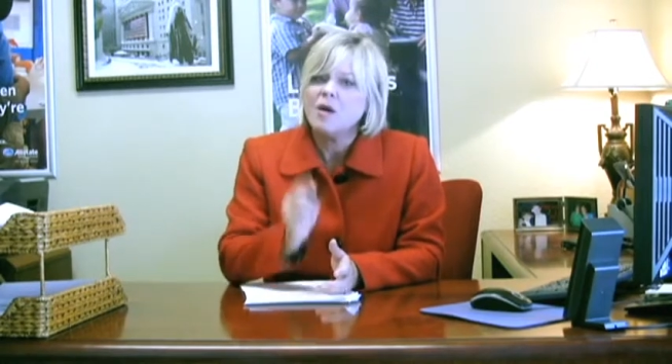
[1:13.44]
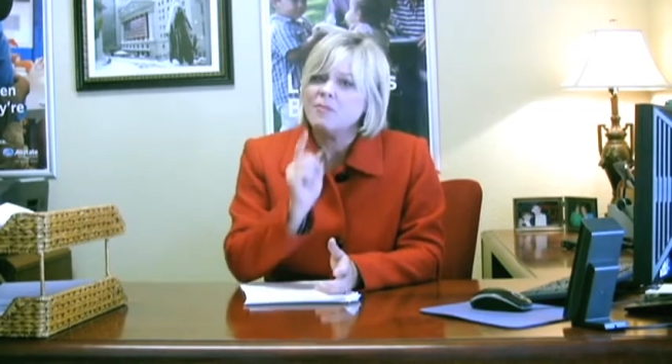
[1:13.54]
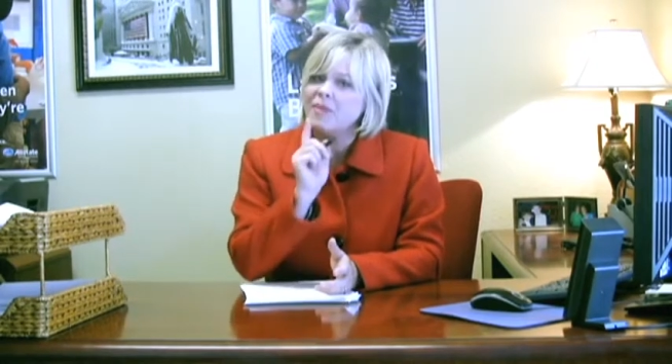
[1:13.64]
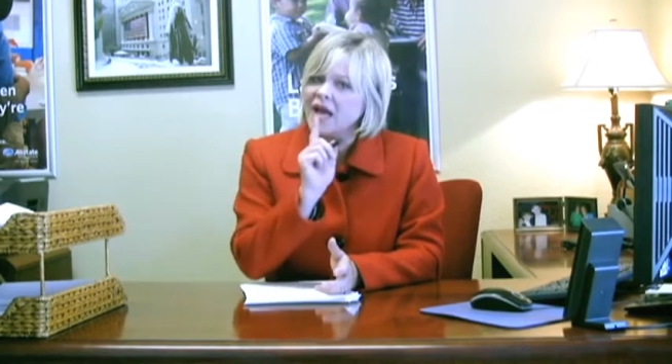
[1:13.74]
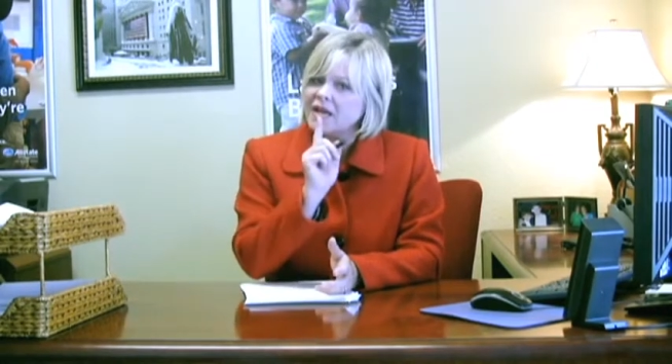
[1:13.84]

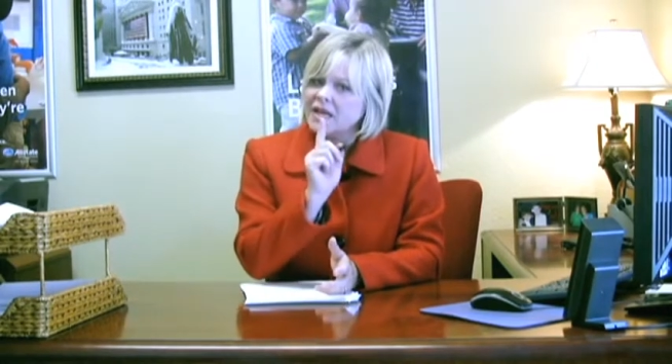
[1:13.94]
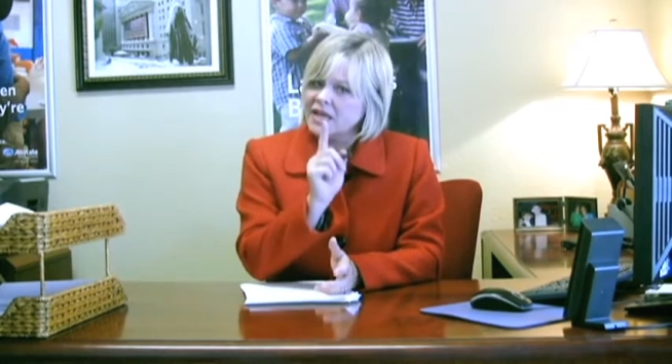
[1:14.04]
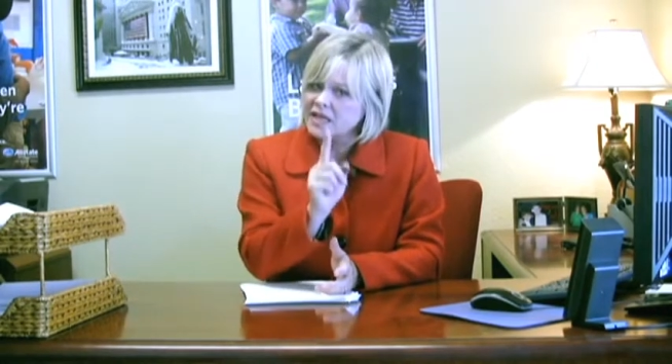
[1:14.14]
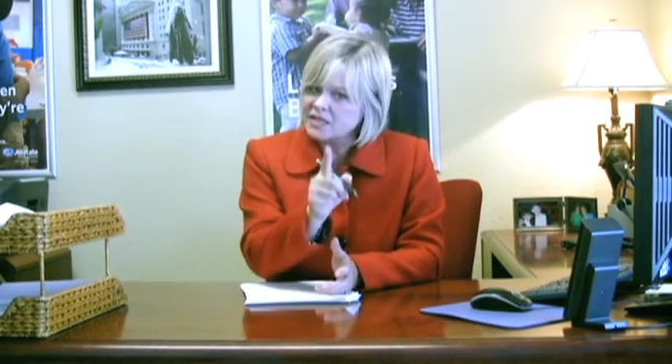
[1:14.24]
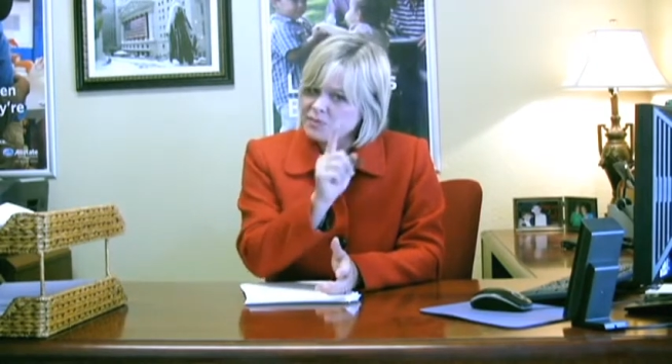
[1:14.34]
But
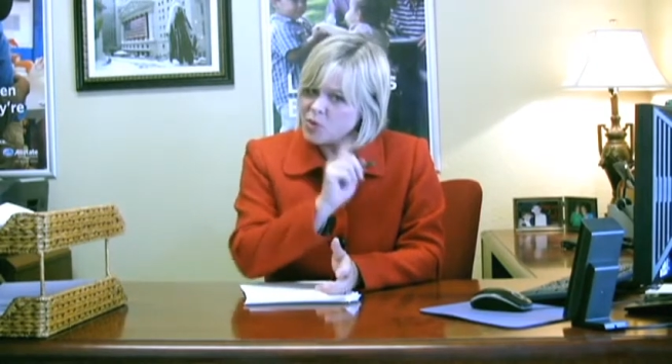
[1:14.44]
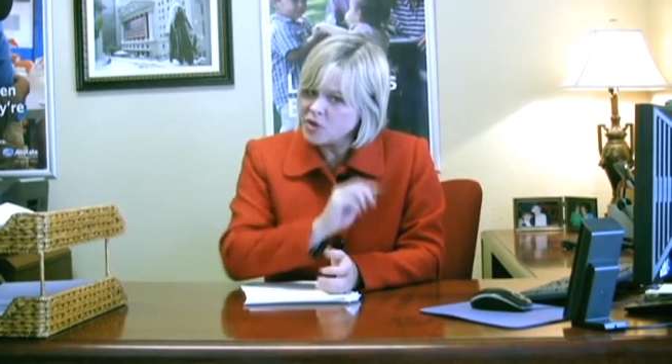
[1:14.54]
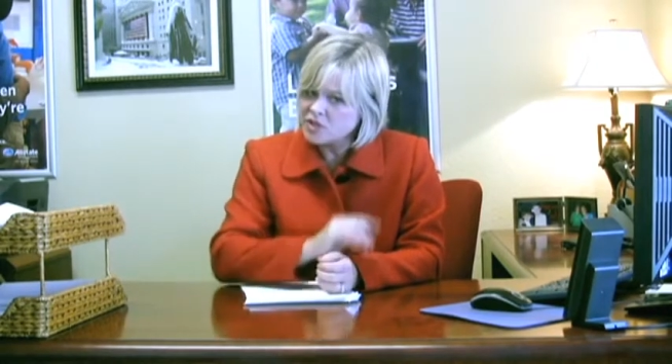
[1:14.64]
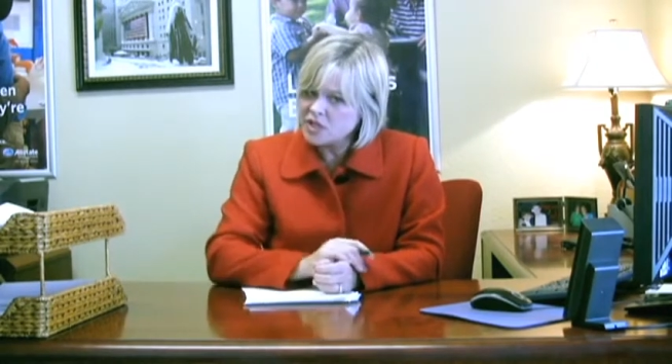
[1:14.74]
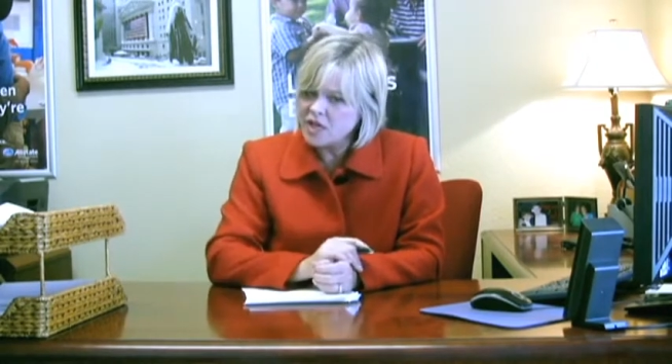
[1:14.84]
it is
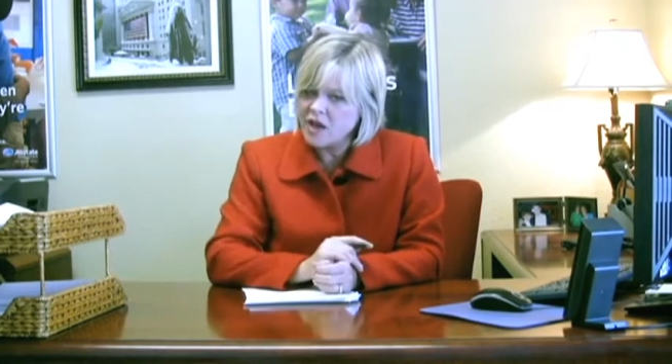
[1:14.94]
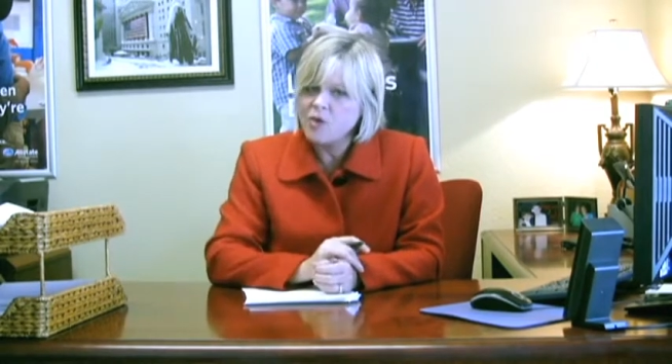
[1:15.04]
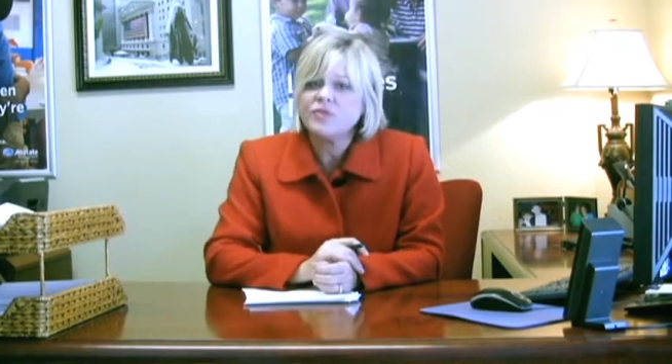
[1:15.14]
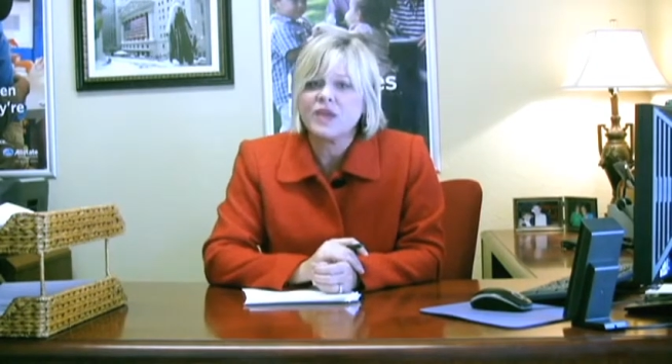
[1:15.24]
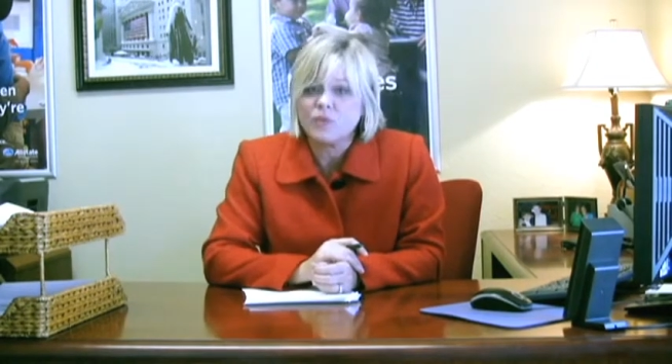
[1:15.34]
important to
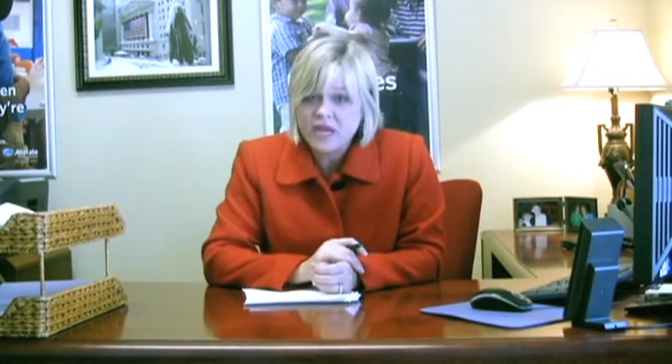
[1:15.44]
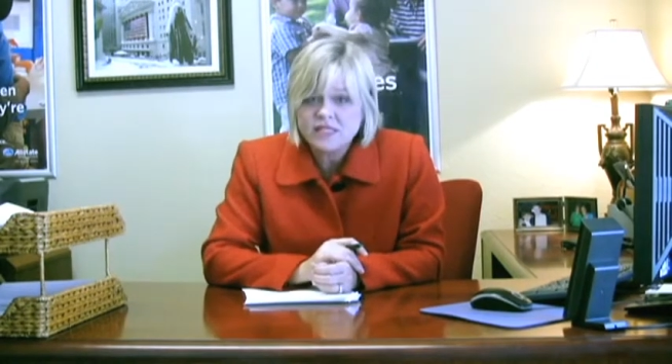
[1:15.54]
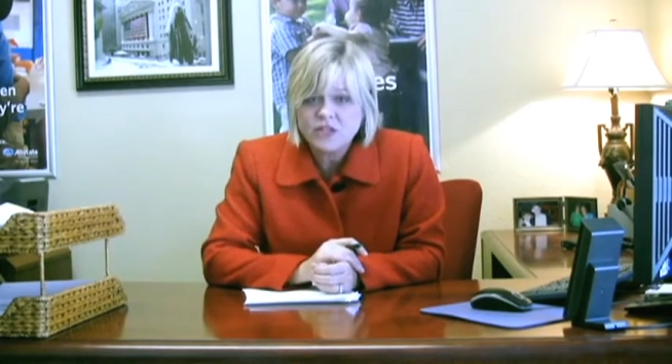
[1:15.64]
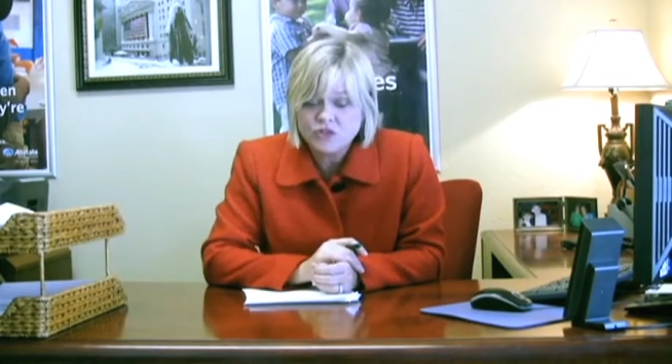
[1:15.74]
know that raising